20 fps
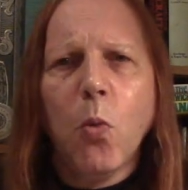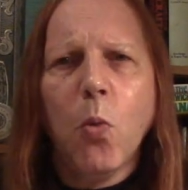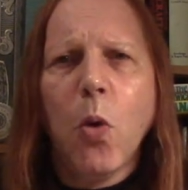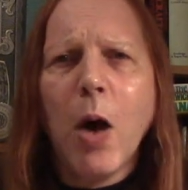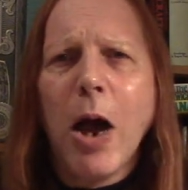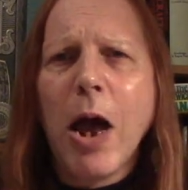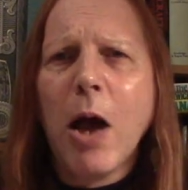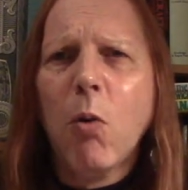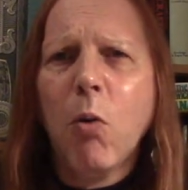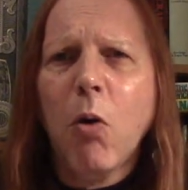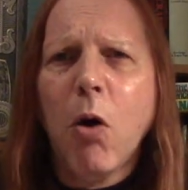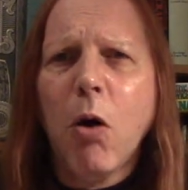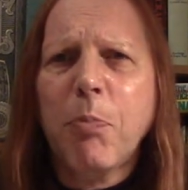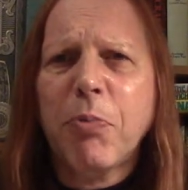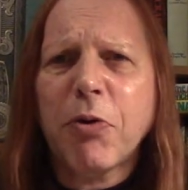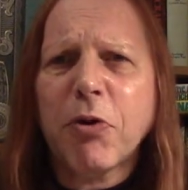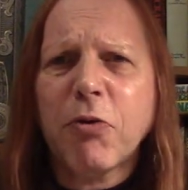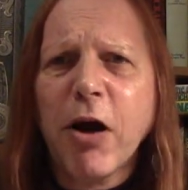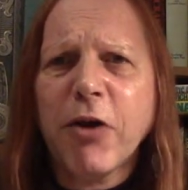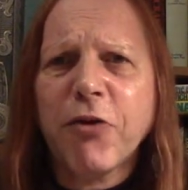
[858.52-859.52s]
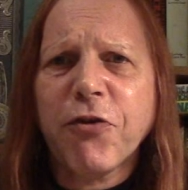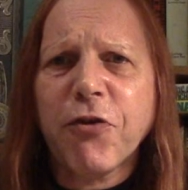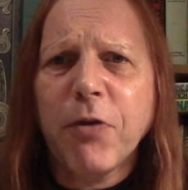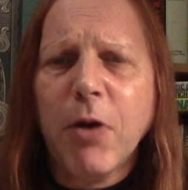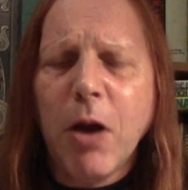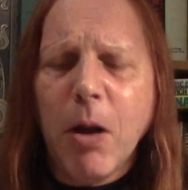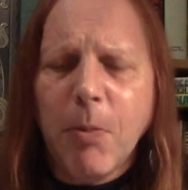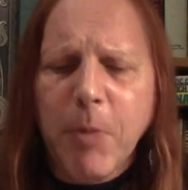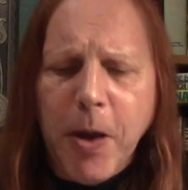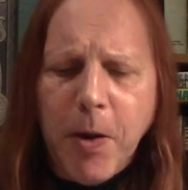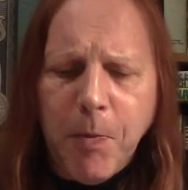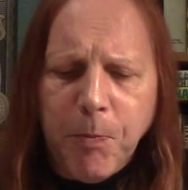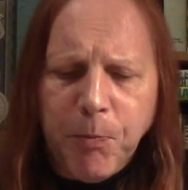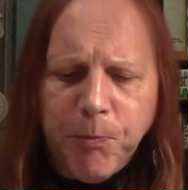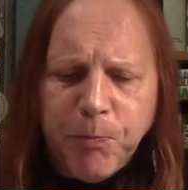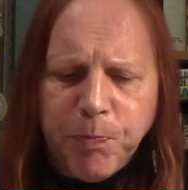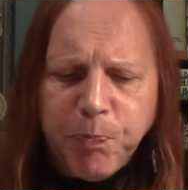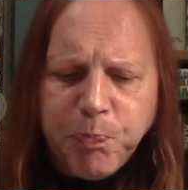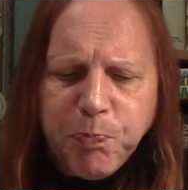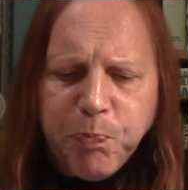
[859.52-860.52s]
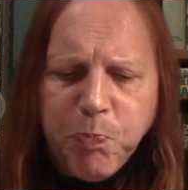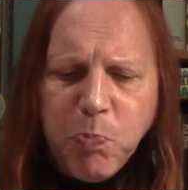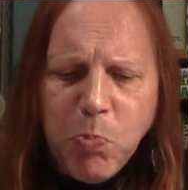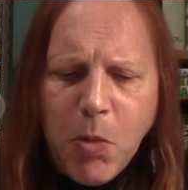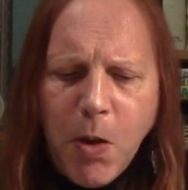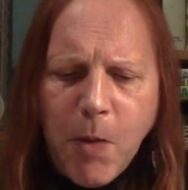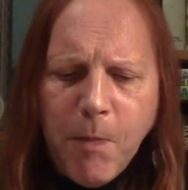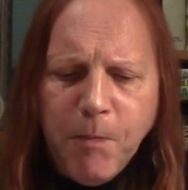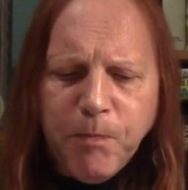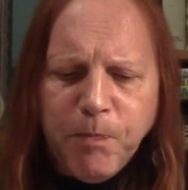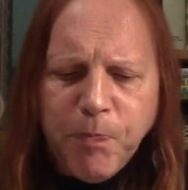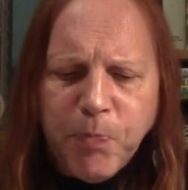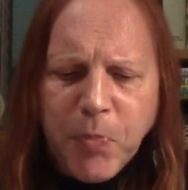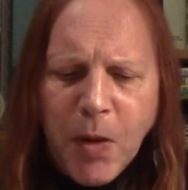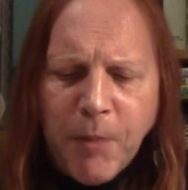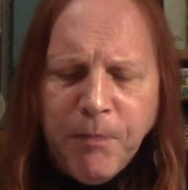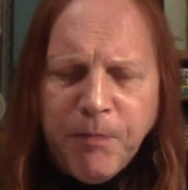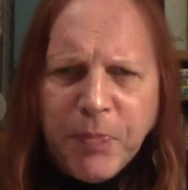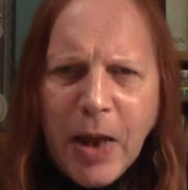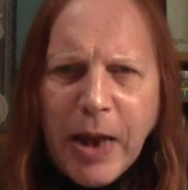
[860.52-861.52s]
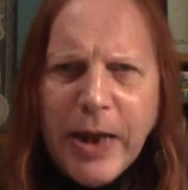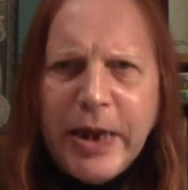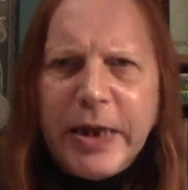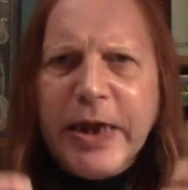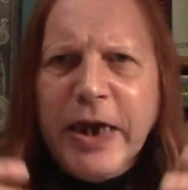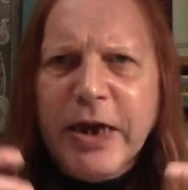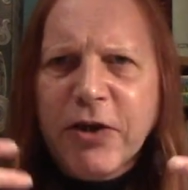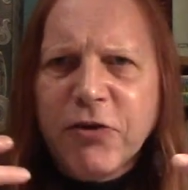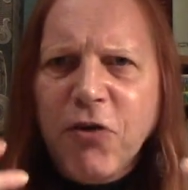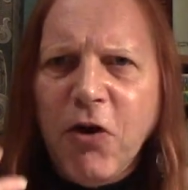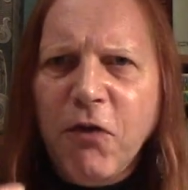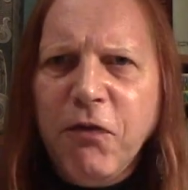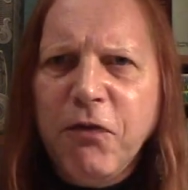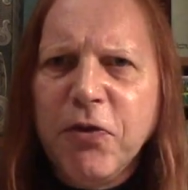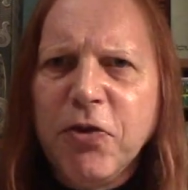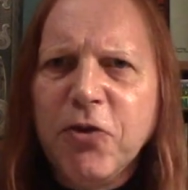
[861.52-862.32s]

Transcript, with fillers: Wow, what a progression. I mean, it kicks off